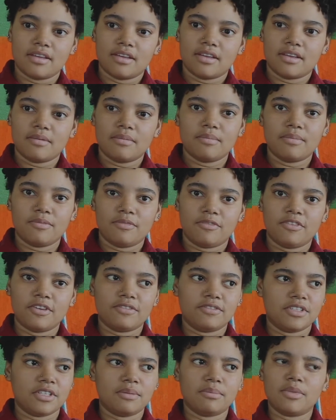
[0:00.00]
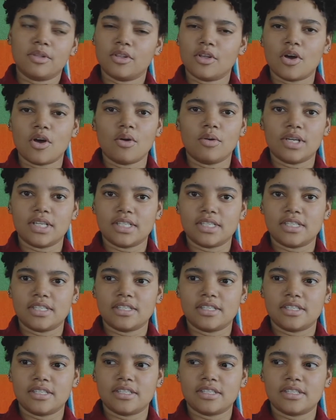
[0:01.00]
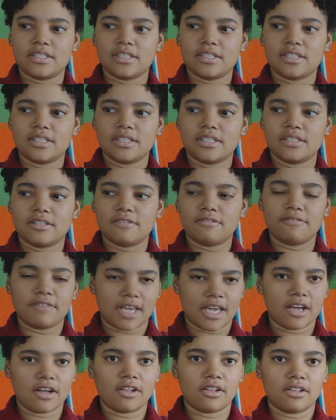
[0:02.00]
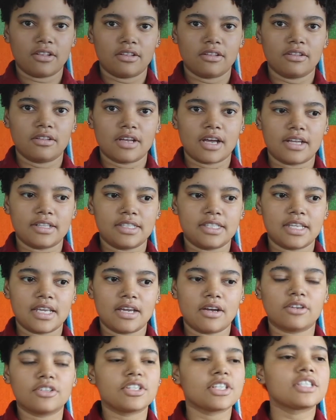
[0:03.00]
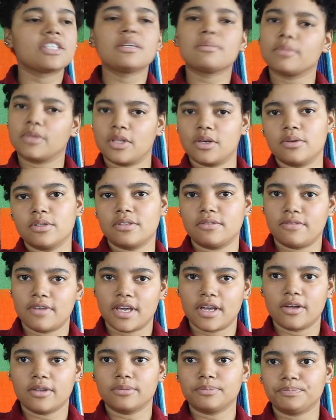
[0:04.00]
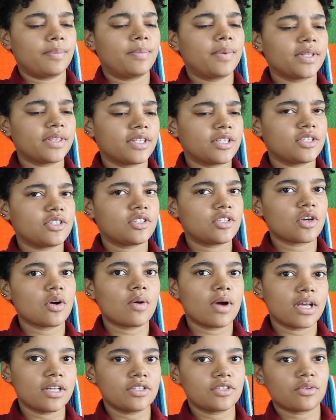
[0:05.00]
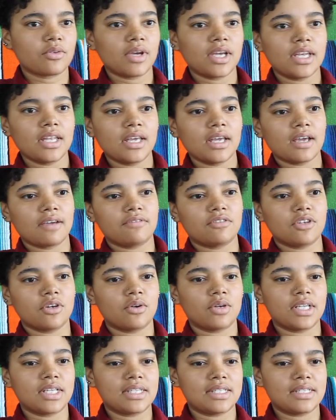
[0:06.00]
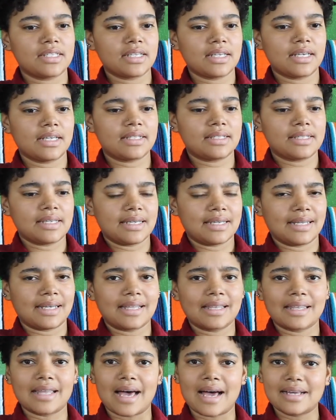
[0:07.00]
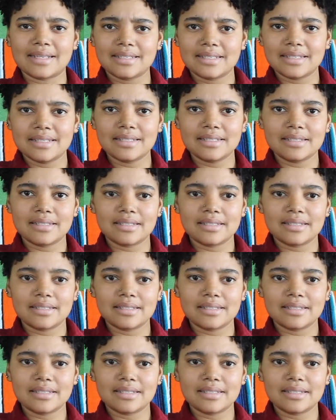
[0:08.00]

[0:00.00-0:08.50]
then 50 and below is fail, I'd say, or 16 below is fail. But the SOAS grading, I've noticed it's in classes.